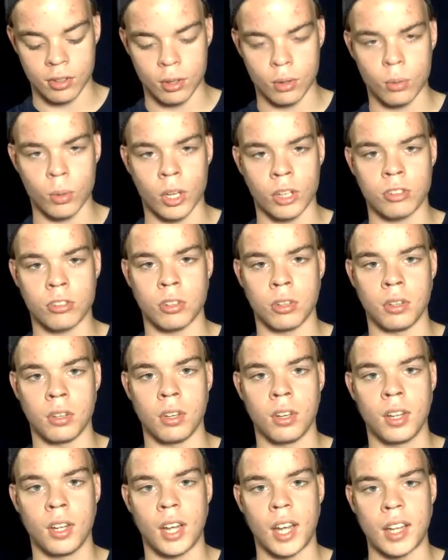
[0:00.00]
the question
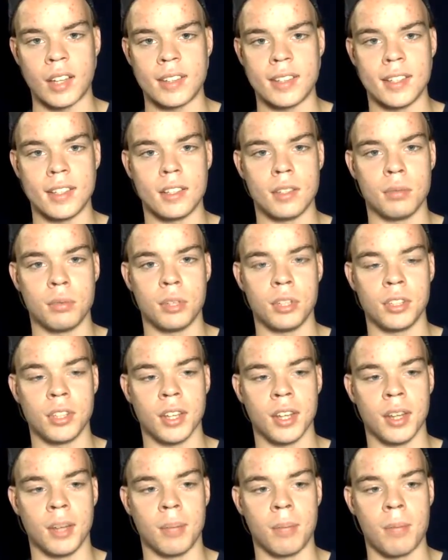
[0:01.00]
at the end of
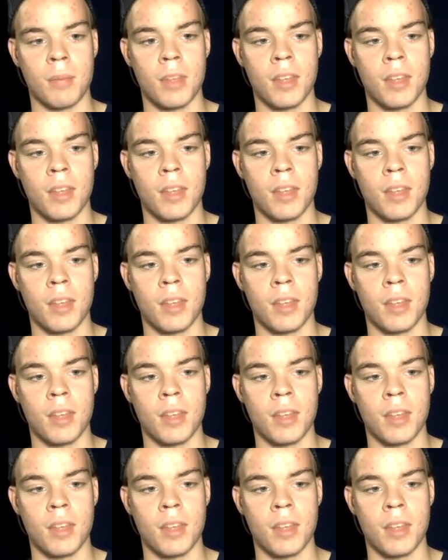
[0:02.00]
Endgame.